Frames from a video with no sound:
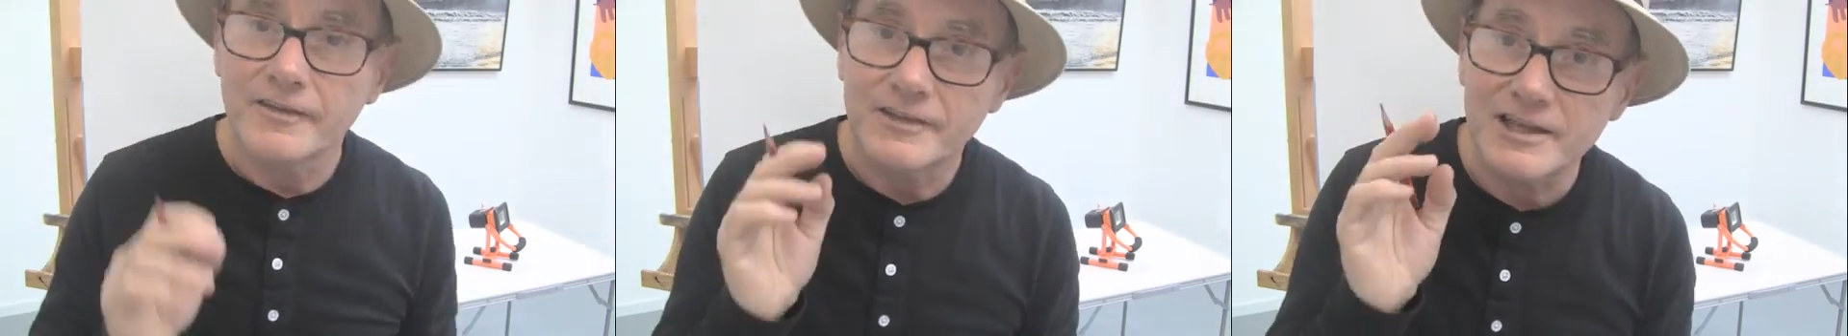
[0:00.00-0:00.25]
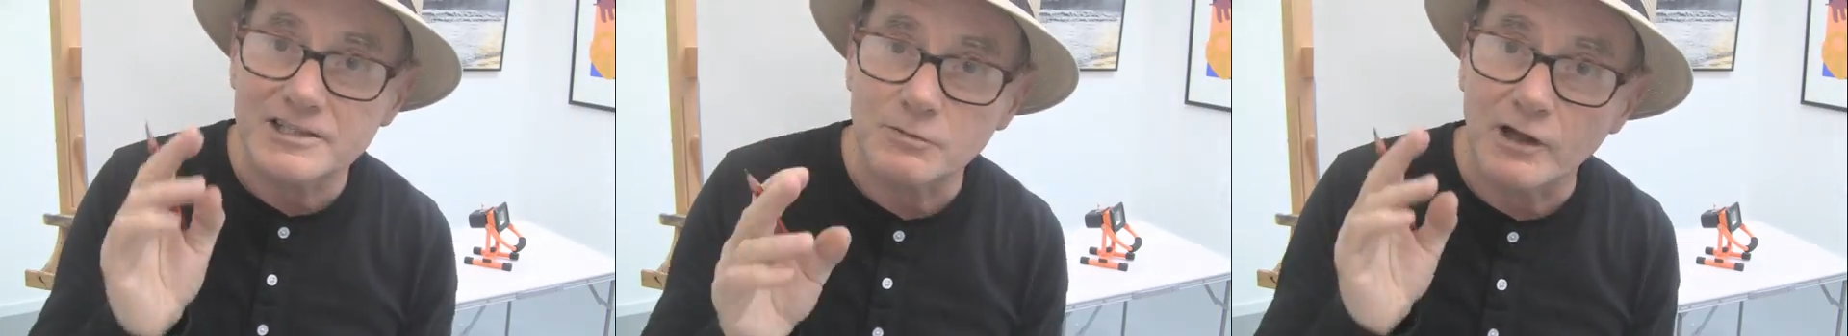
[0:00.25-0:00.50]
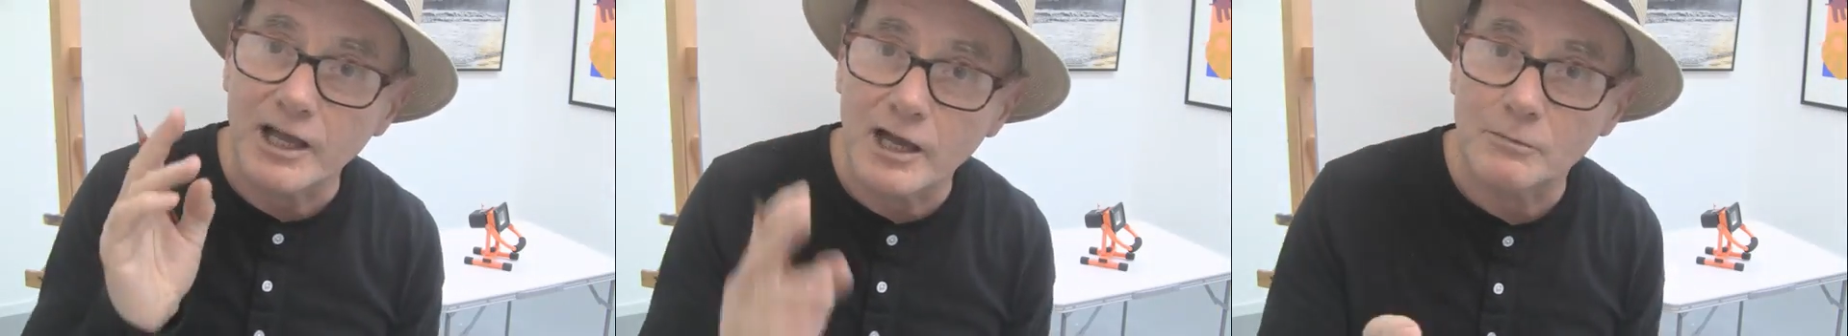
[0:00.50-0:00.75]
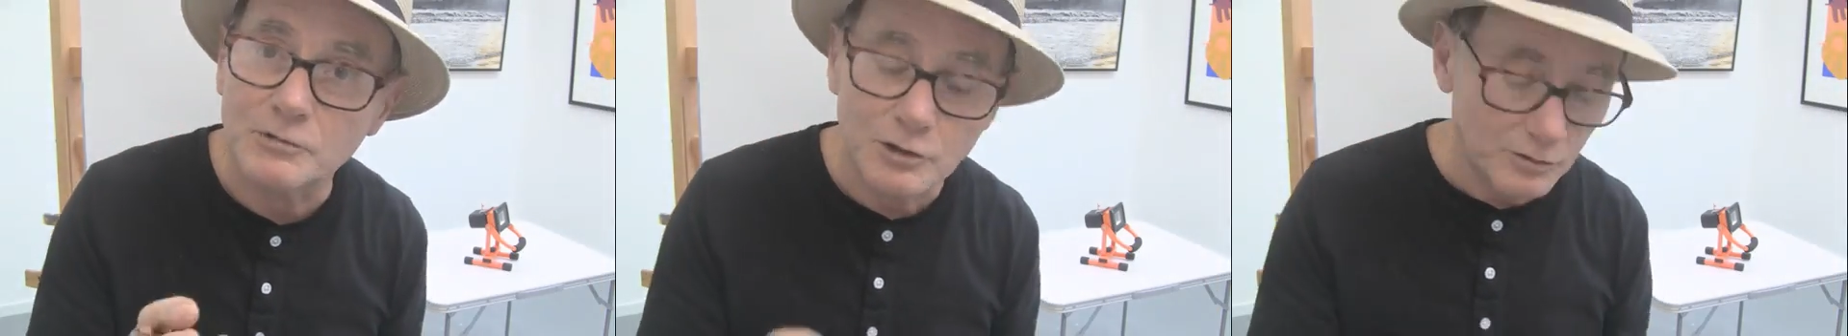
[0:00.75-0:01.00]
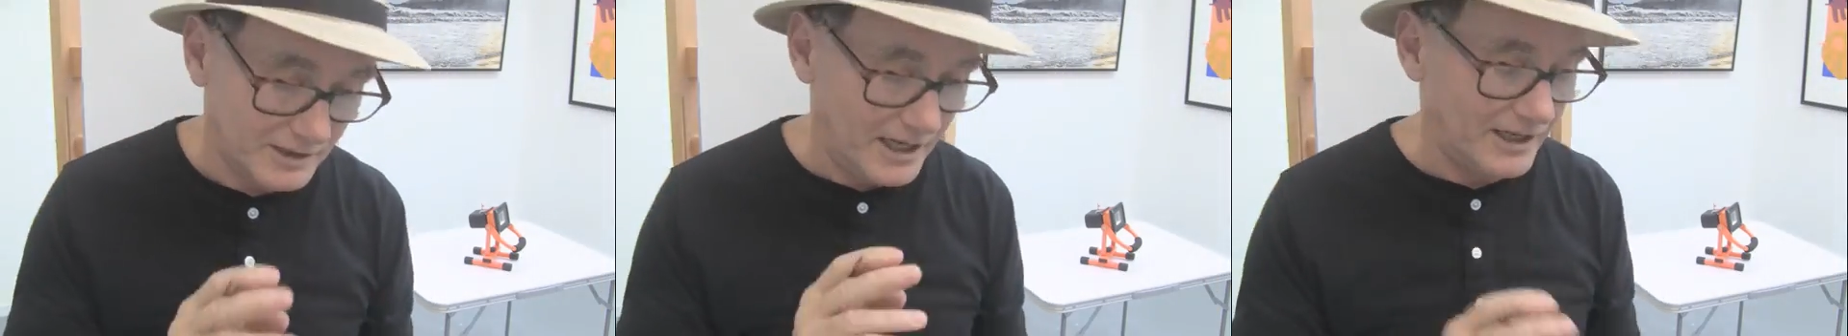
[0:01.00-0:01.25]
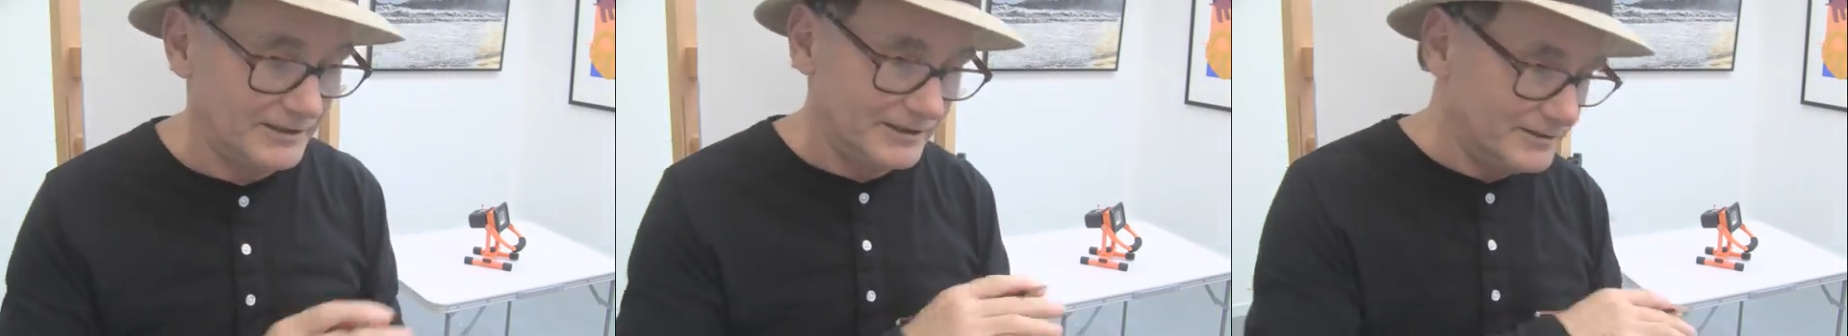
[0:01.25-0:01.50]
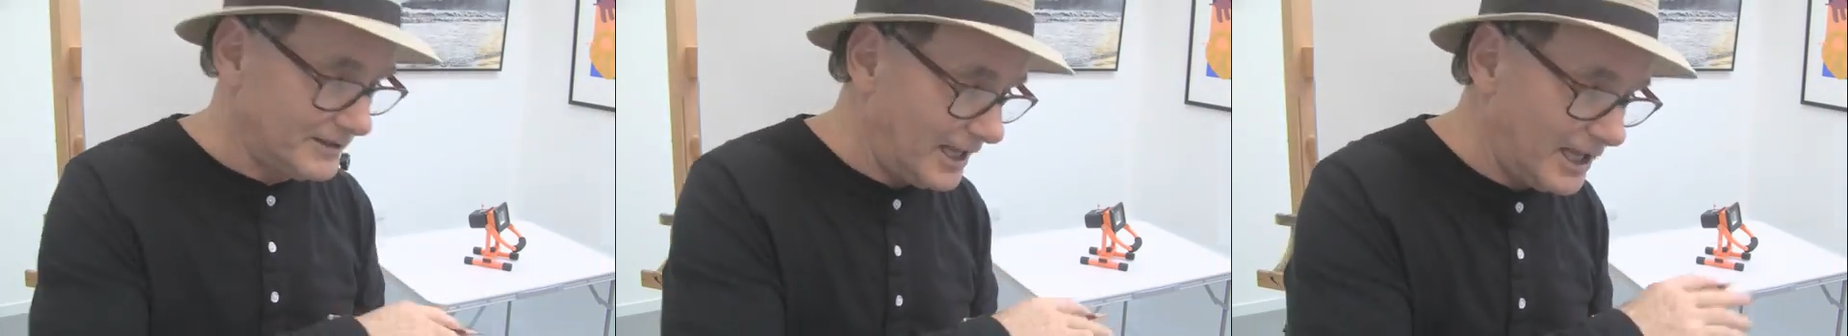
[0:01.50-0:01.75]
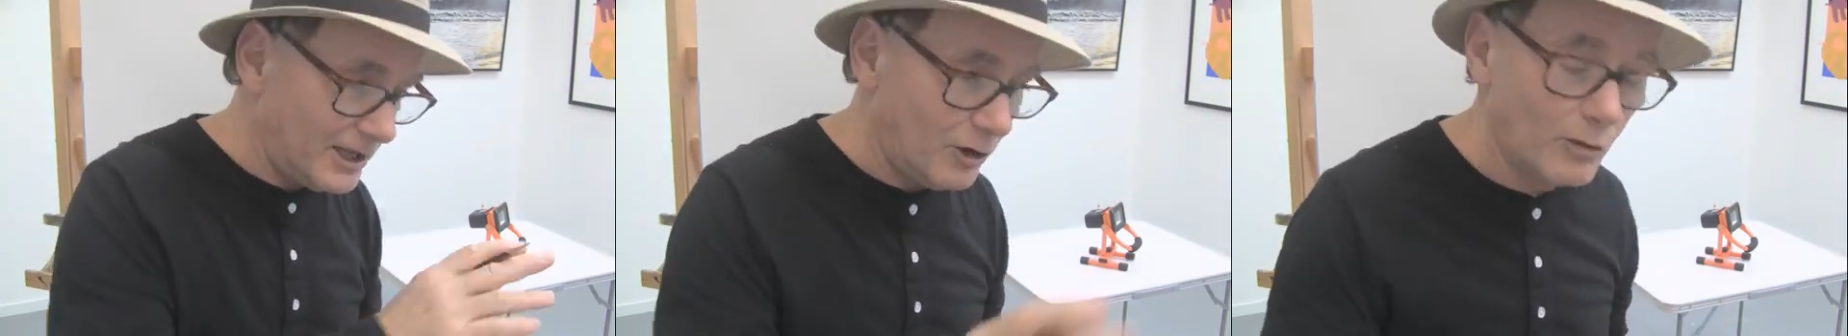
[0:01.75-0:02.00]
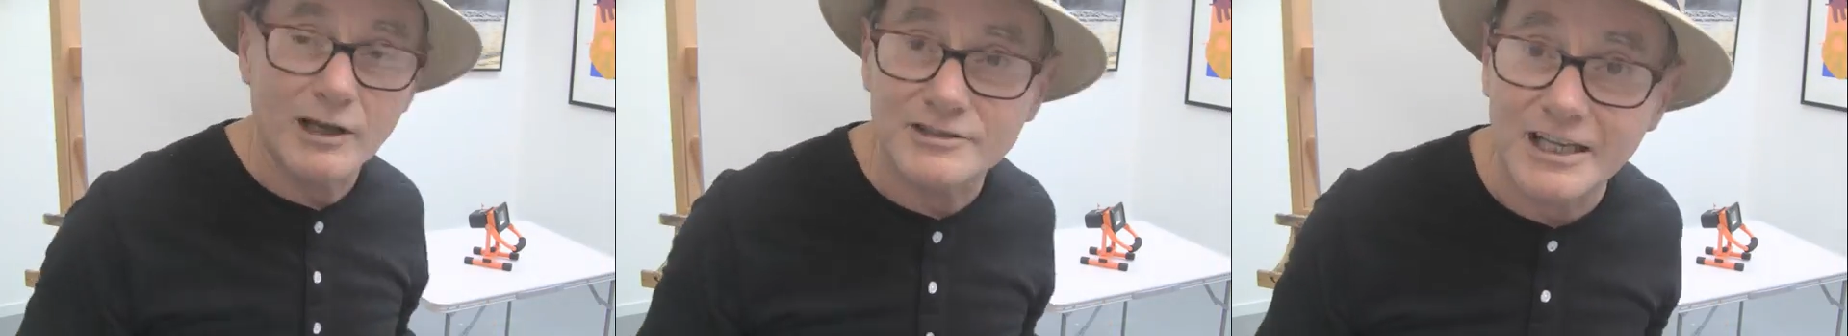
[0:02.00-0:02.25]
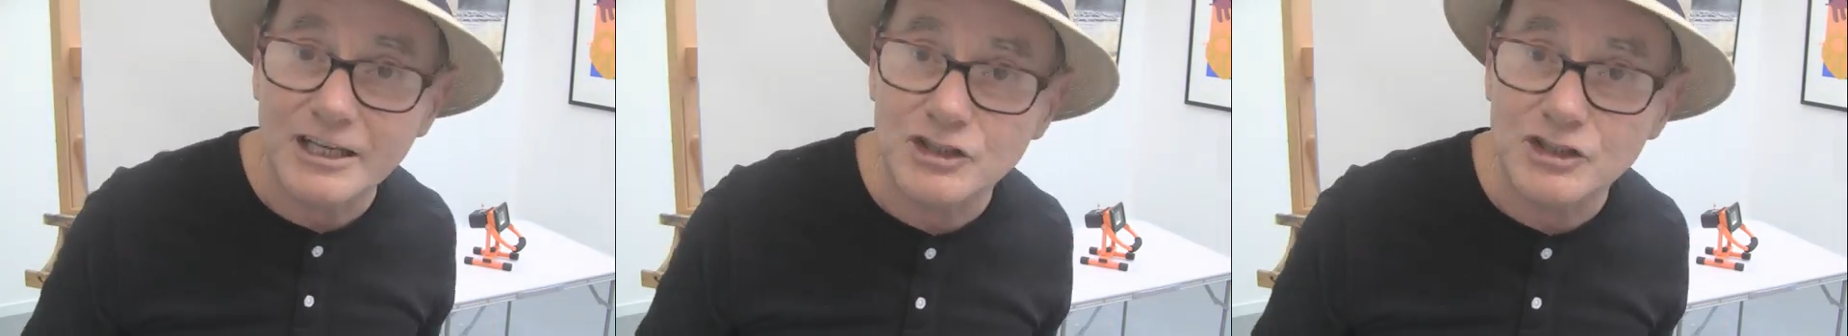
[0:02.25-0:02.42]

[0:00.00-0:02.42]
This will help you cut almost any